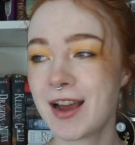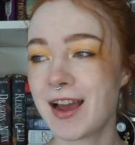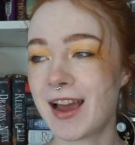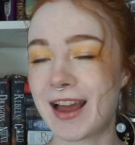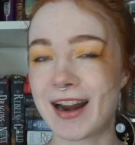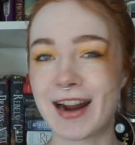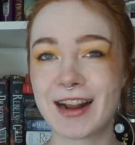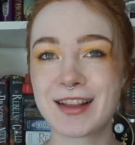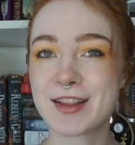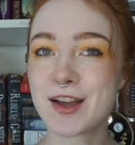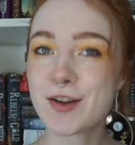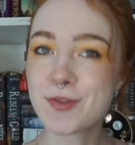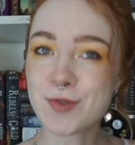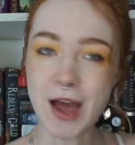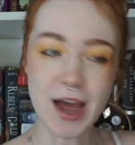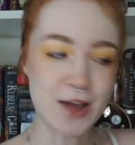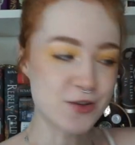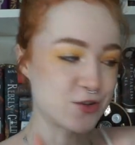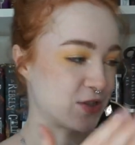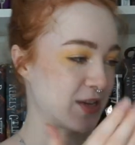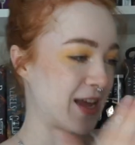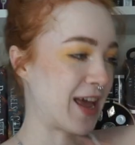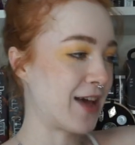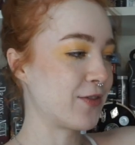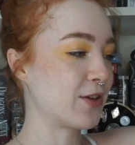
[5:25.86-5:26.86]
and I love how
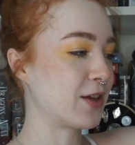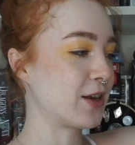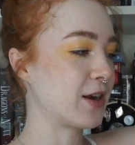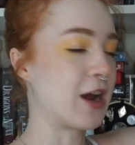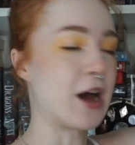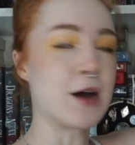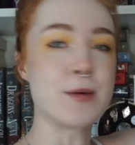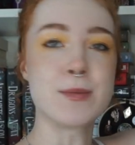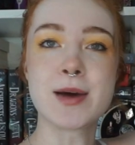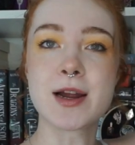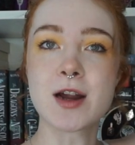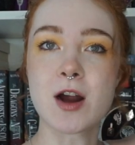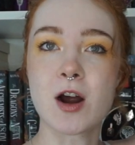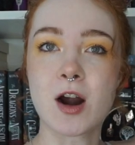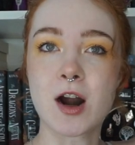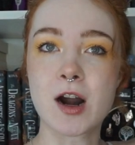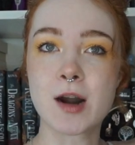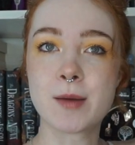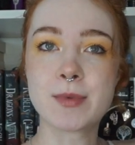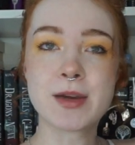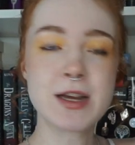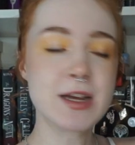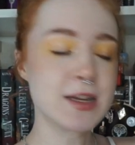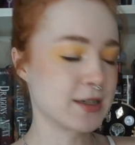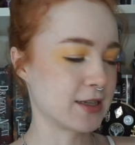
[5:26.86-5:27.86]
just having it on my
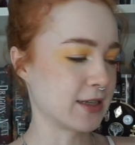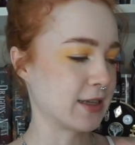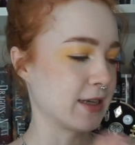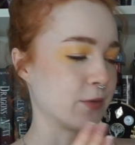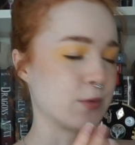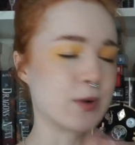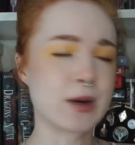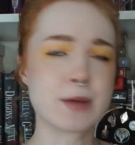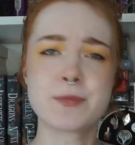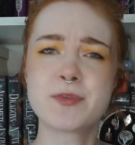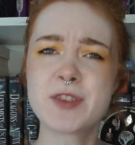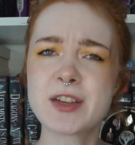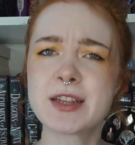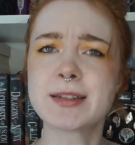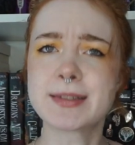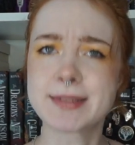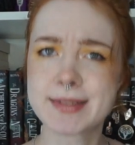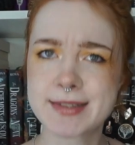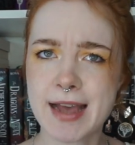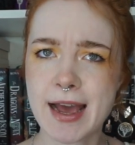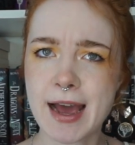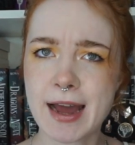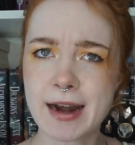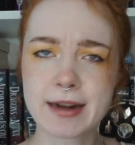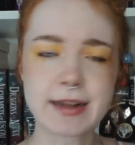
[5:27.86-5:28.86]
arm to, like, when I'm feeling
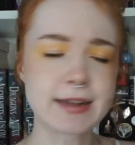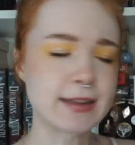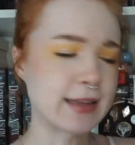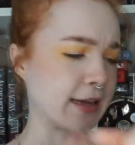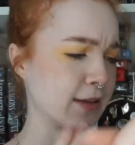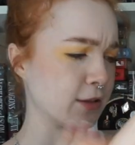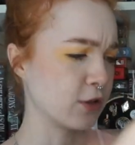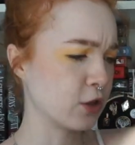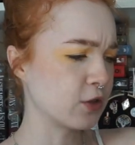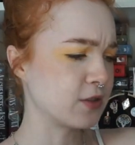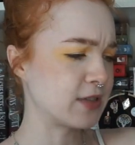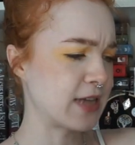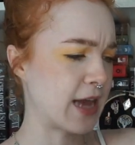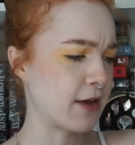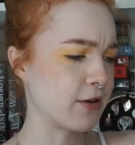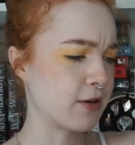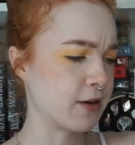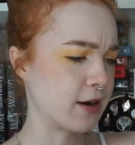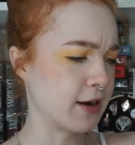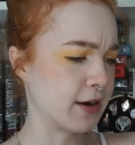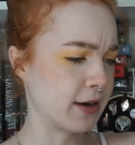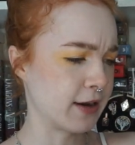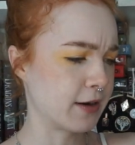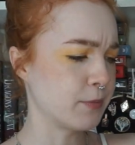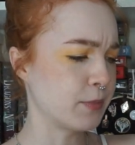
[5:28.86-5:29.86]
sad, I can, like, look down
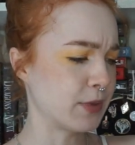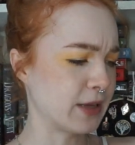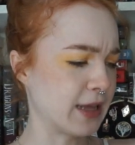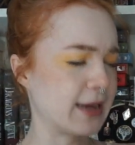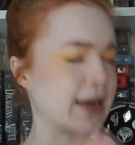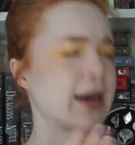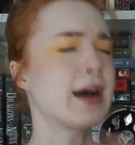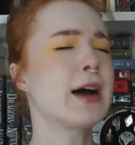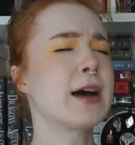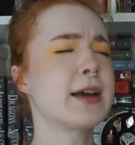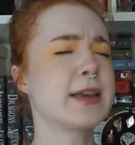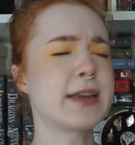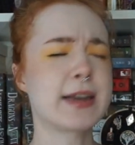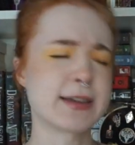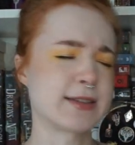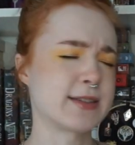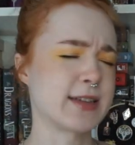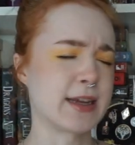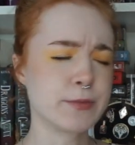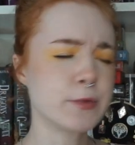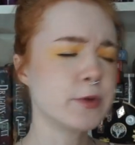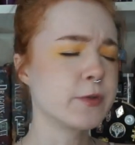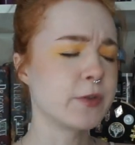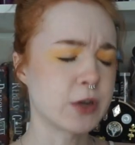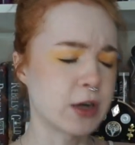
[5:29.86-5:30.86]
on it and be like, ah, yes,
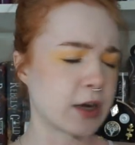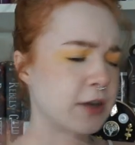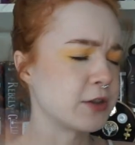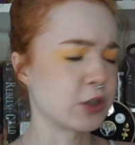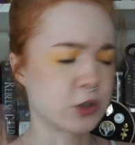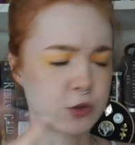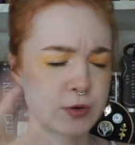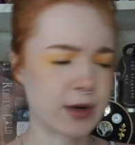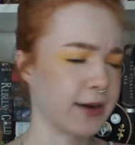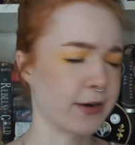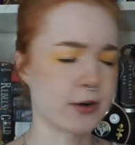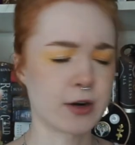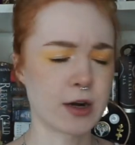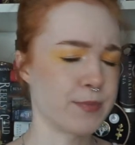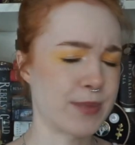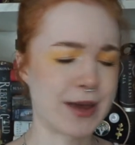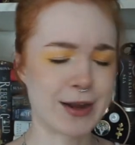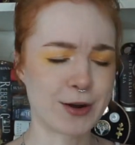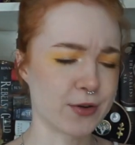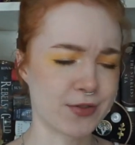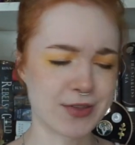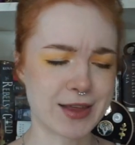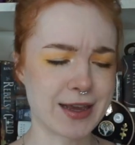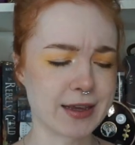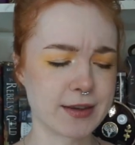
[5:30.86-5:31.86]
I'm moving on to greater and
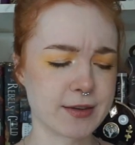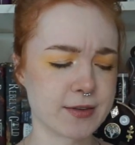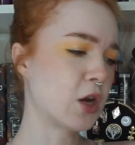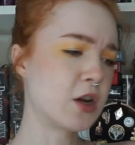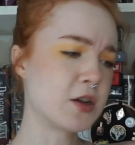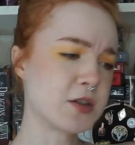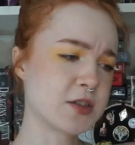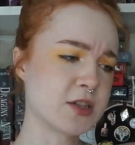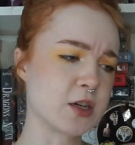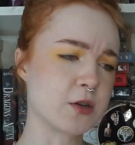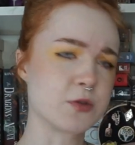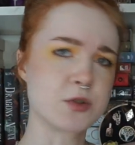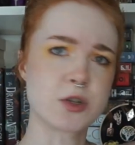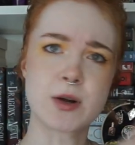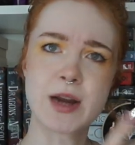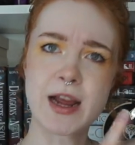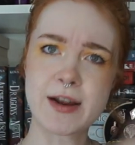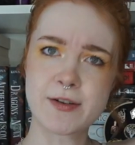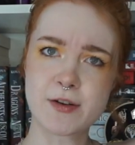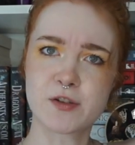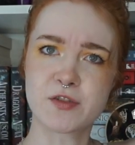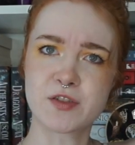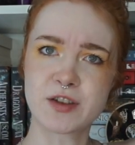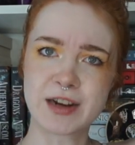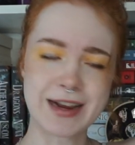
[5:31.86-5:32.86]
better things. Also, don't
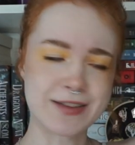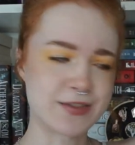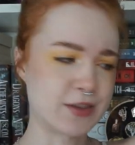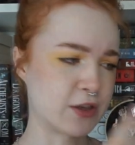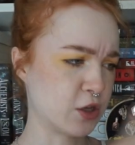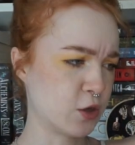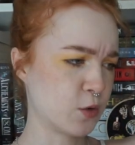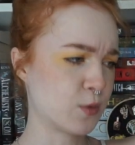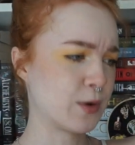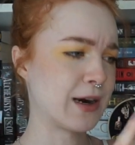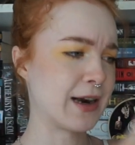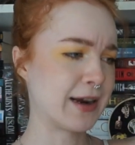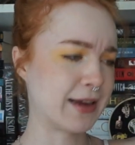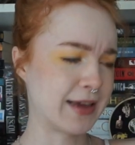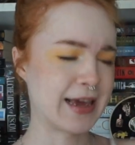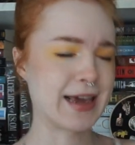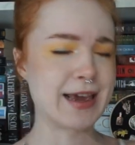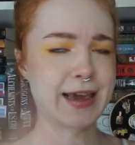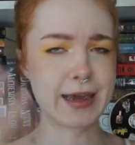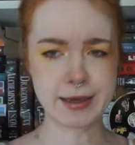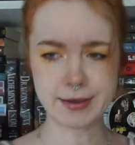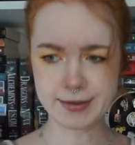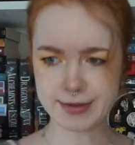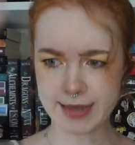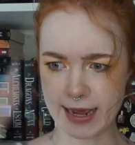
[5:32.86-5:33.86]
ever forget that you are a
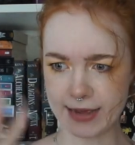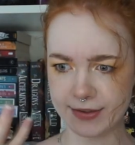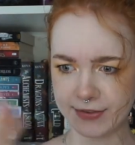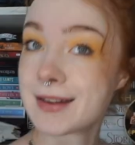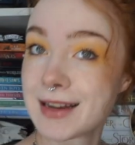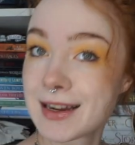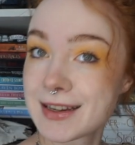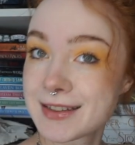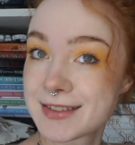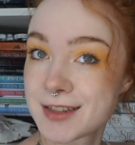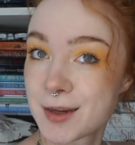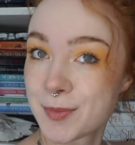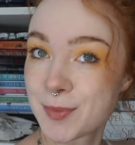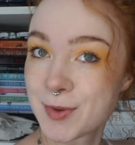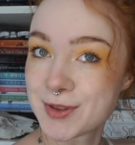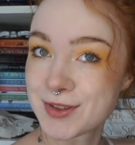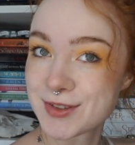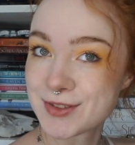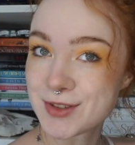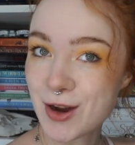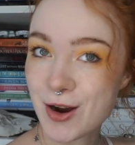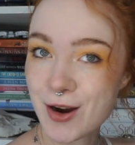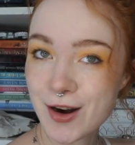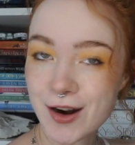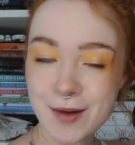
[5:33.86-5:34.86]
king. Yes. Next up on
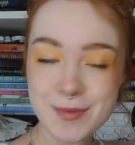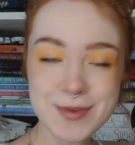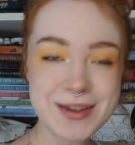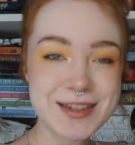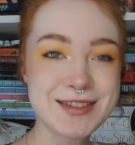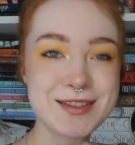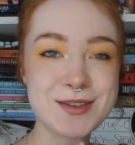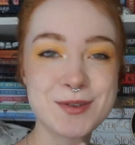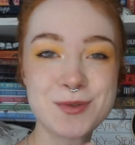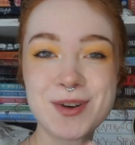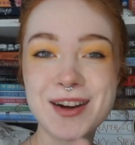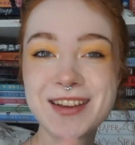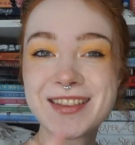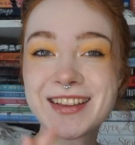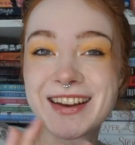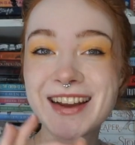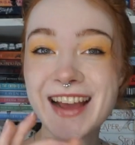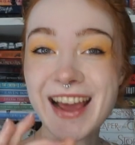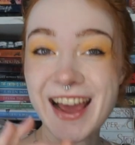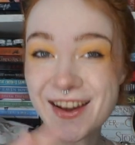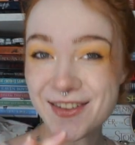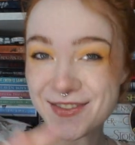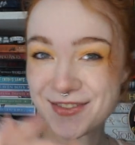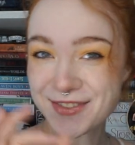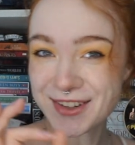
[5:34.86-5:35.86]
this arm is the one that
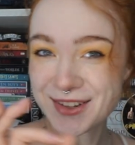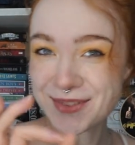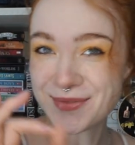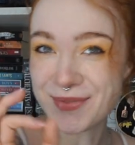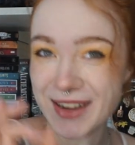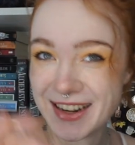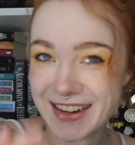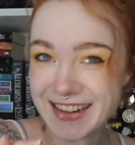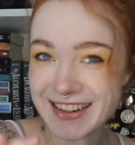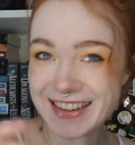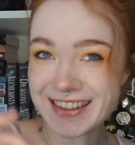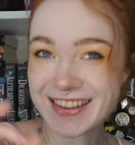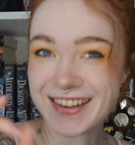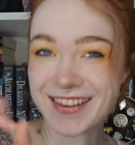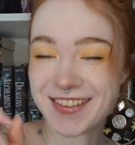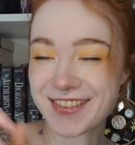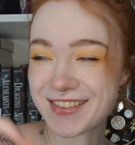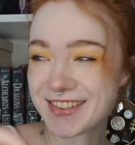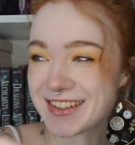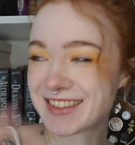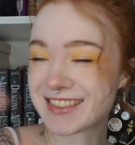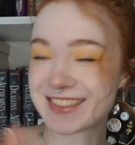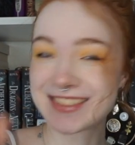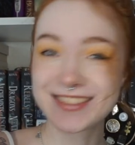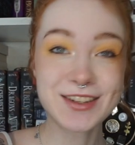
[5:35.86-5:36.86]
everybody
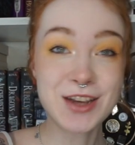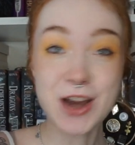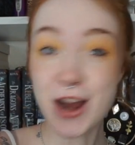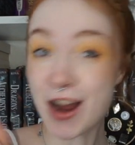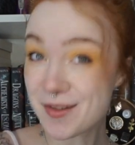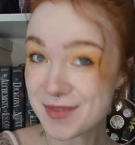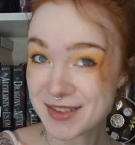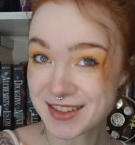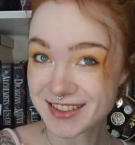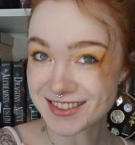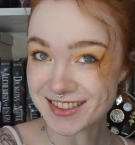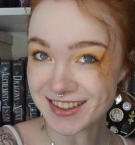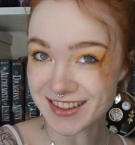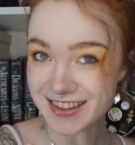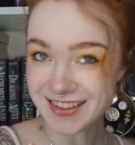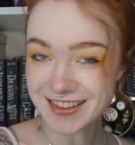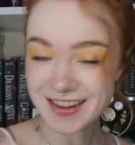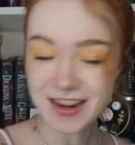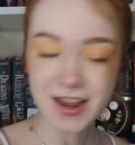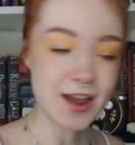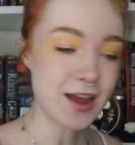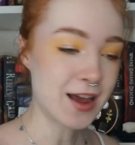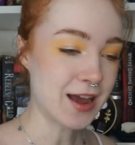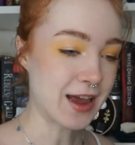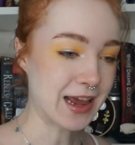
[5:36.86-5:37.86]
always comments on,
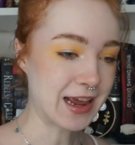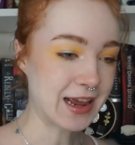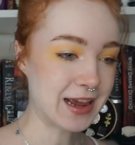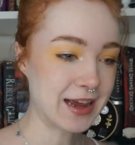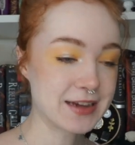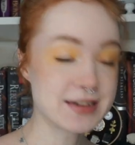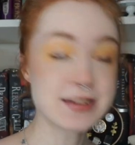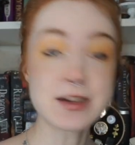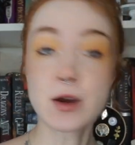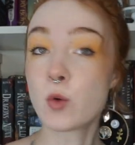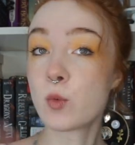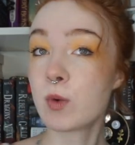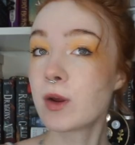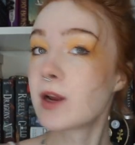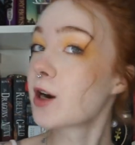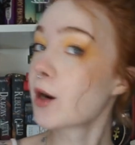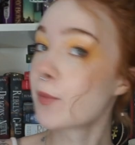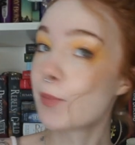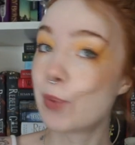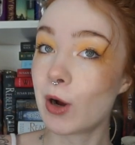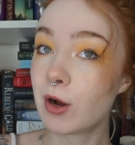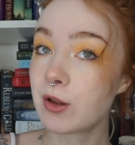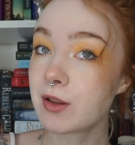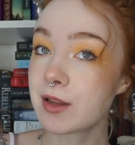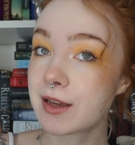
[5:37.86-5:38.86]
and we are
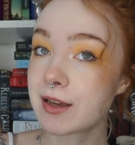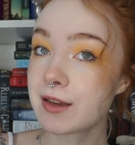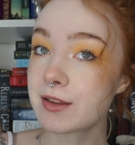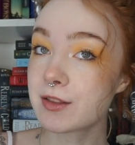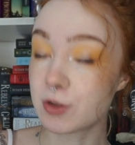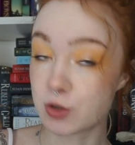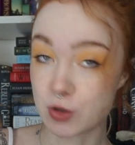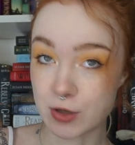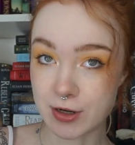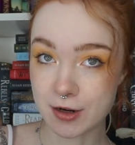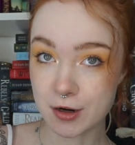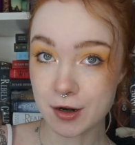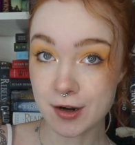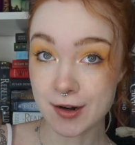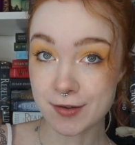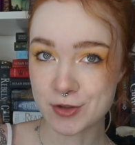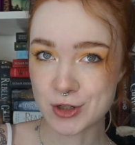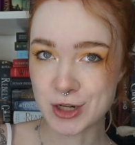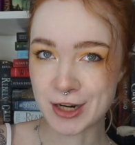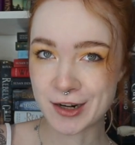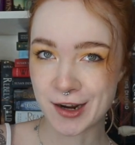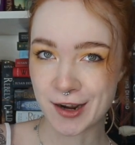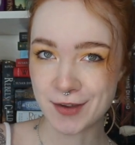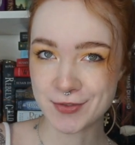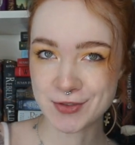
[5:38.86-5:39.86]
pulling the trigger of
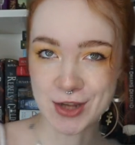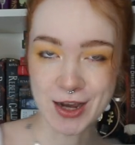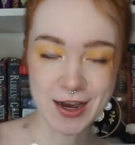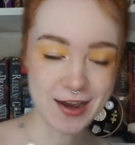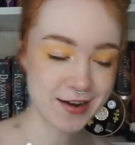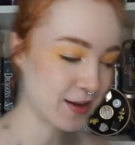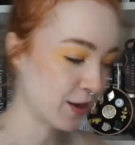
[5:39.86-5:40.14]
Chekhov's gun,